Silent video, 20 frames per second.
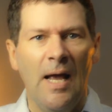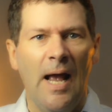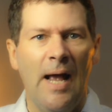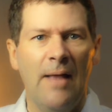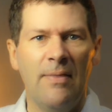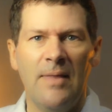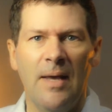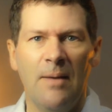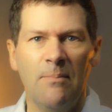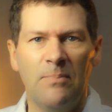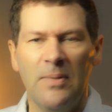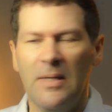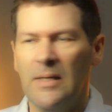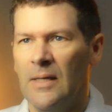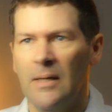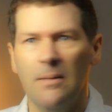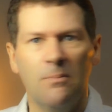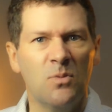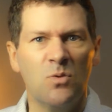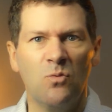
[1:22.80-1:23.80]
and that
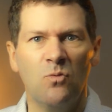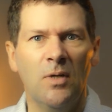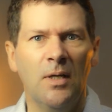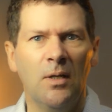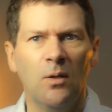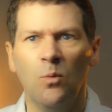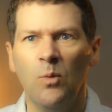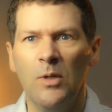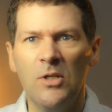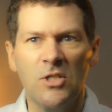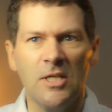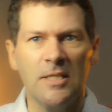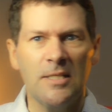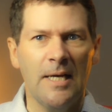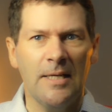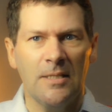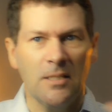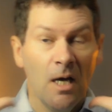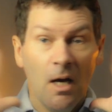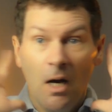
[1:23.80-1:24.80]
becomes real? Which is
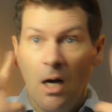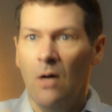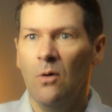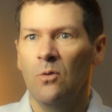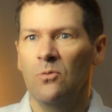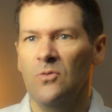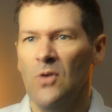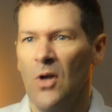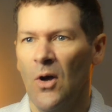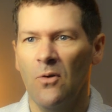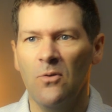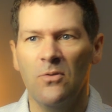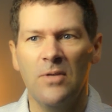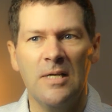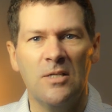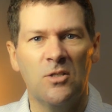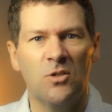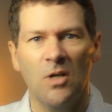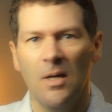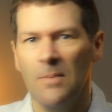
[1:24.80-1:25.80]
it? Oh no,
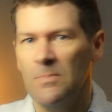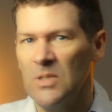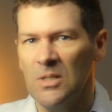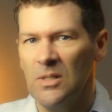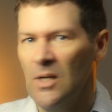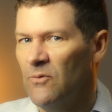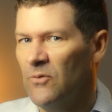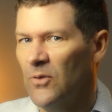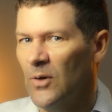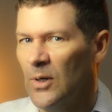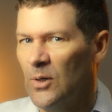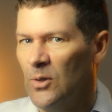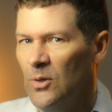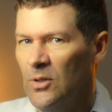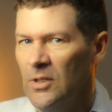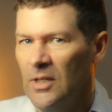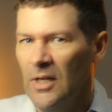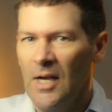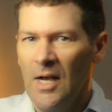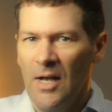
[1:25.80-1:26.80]
these terms are not very
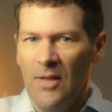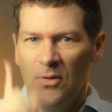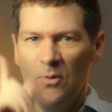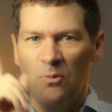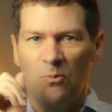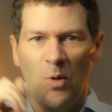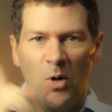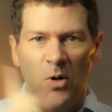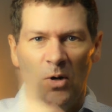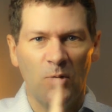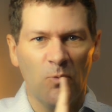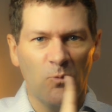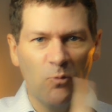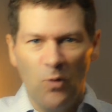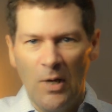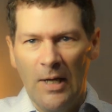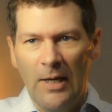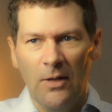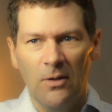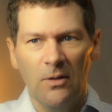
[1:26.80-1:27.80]
good. The word
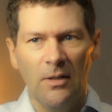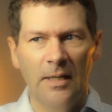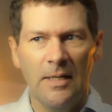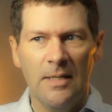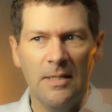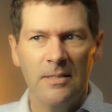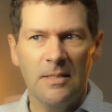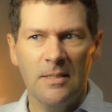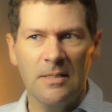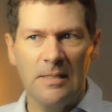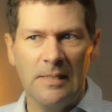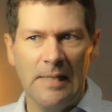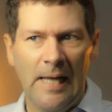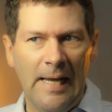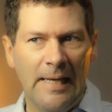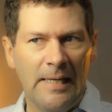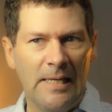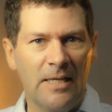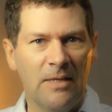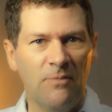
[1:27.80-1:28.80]
real is
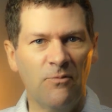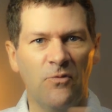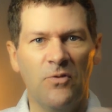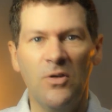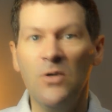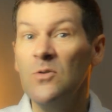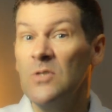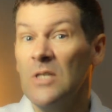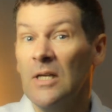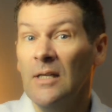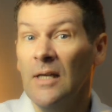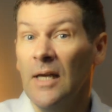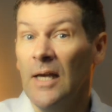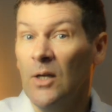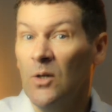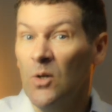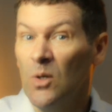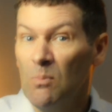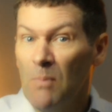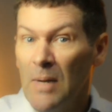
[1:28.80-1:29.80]
slightly confusing.
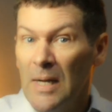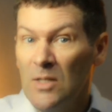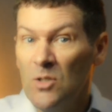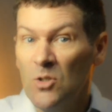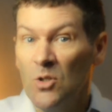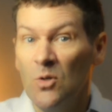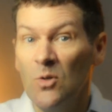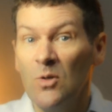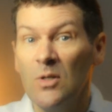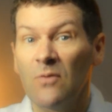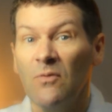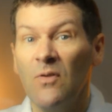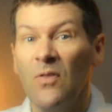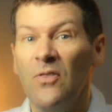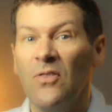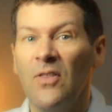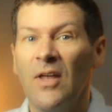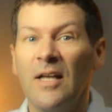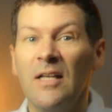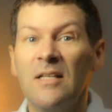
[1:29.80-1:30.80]
It could mean two
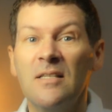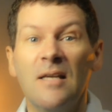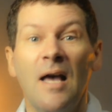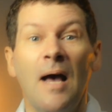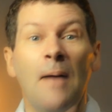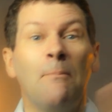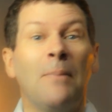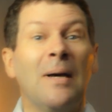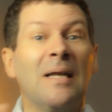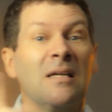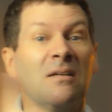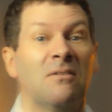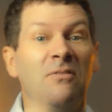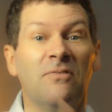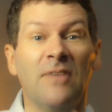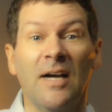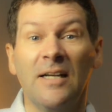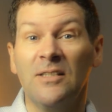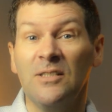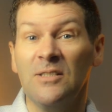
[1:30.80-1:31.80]
different things, but in
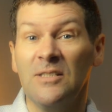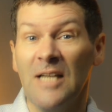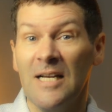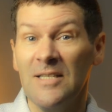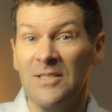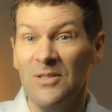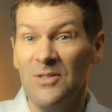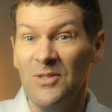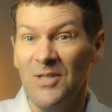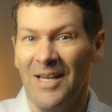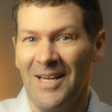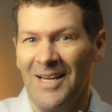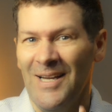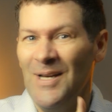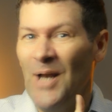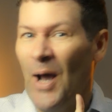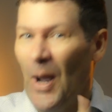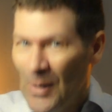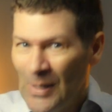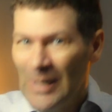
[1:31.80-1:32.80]
fact it doesn't.
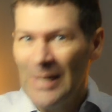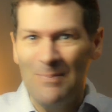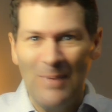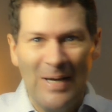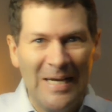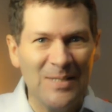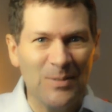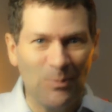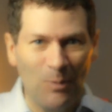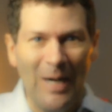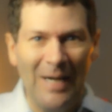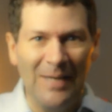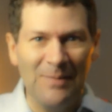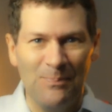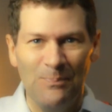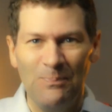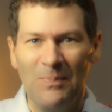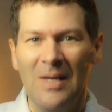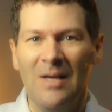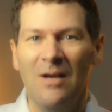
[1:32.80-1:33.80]
It only means
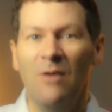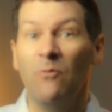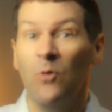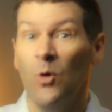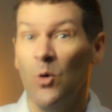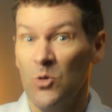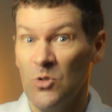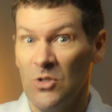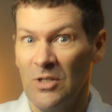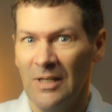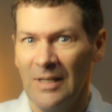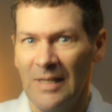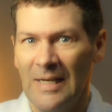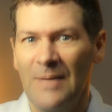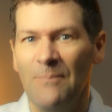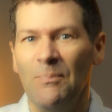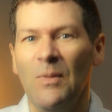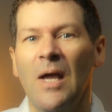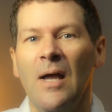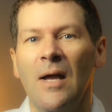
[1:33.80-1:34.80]
one,
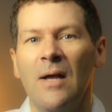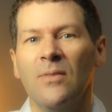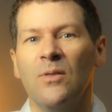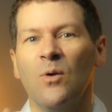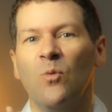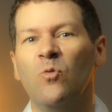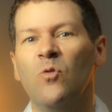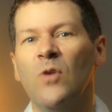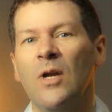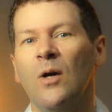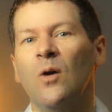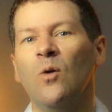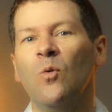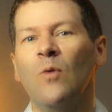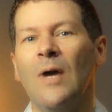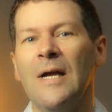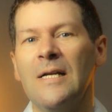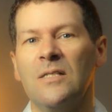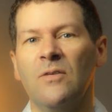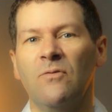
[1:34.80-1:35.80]
fortunately. The real
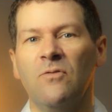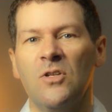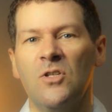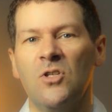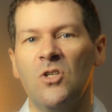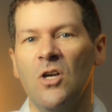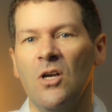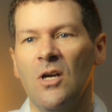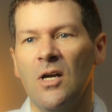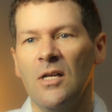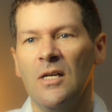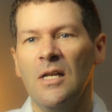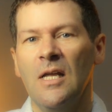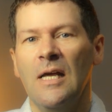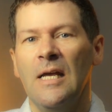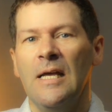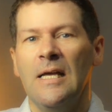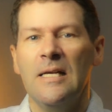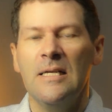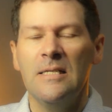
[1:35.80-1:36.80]
rate of return
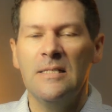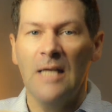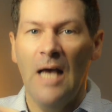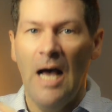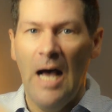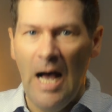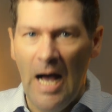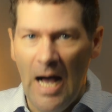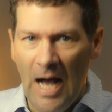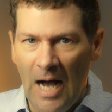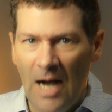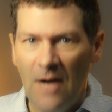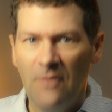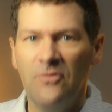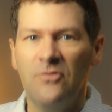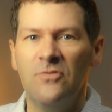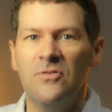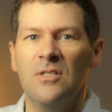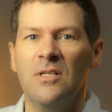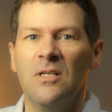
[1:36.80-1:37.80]
is
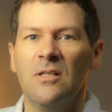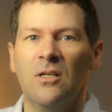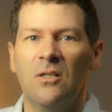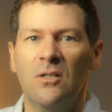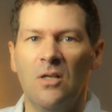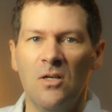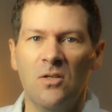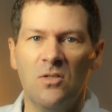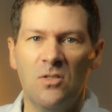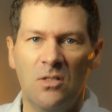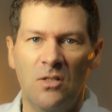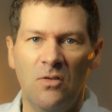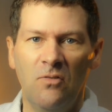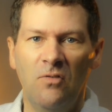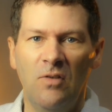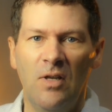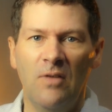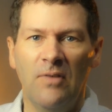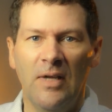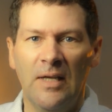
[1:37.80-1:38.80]
after the cost
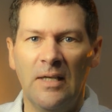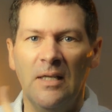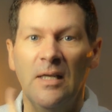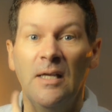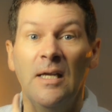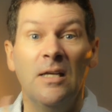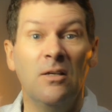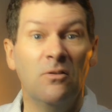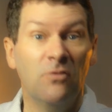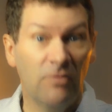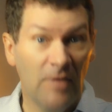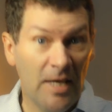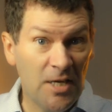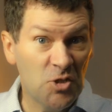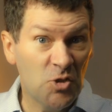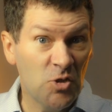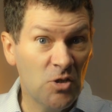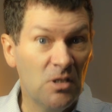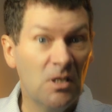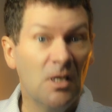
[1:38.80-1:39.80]
of living
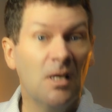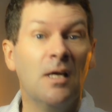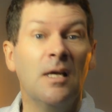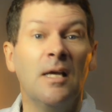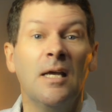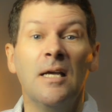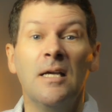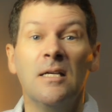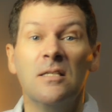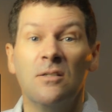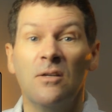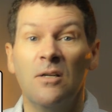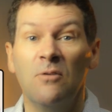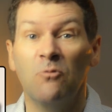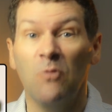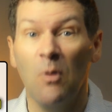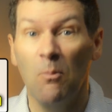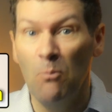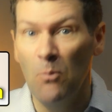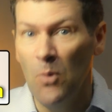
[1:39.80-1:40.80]
inflation is
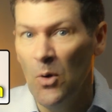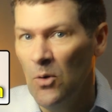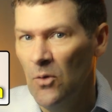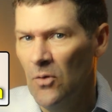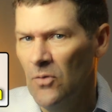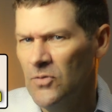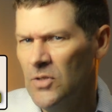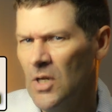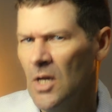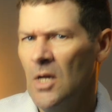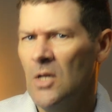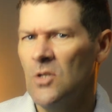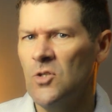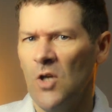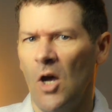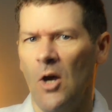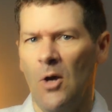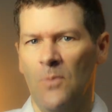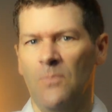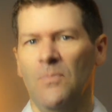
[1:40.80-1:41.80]
removed.
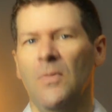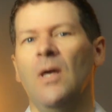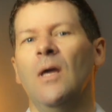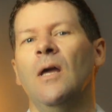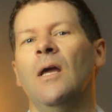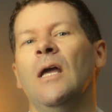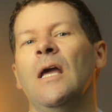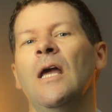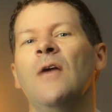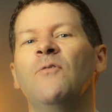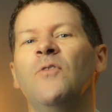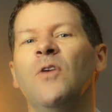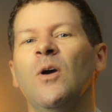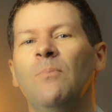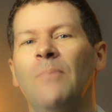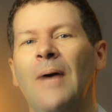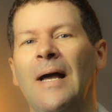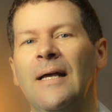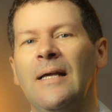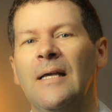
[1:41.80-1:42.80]
So if your
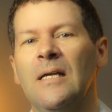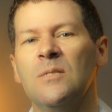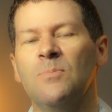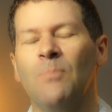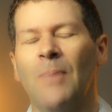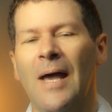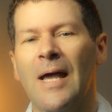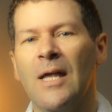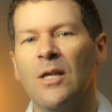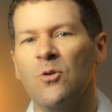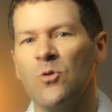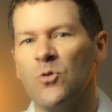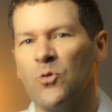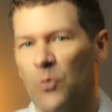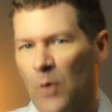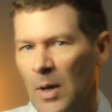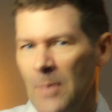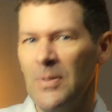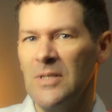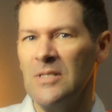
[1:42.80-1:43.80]
bank is paying you
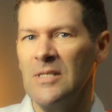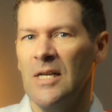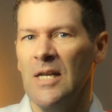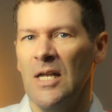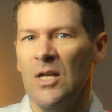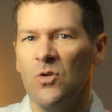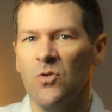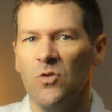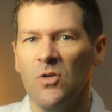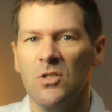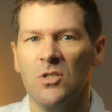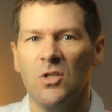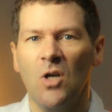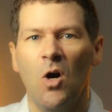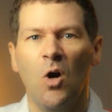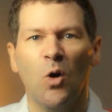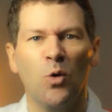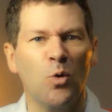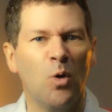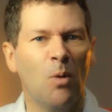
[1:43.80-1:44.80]
3% interest
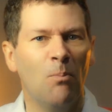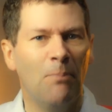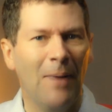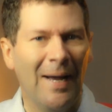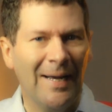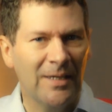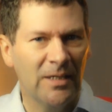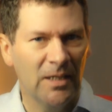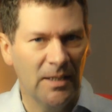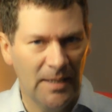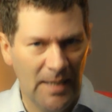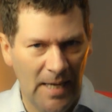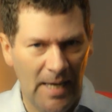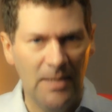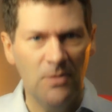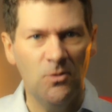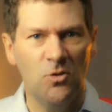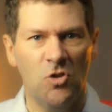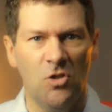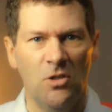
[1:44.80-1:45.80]
on your bank
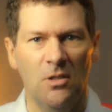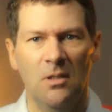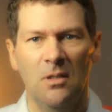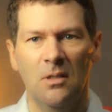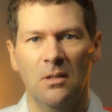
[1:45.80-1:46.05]
account,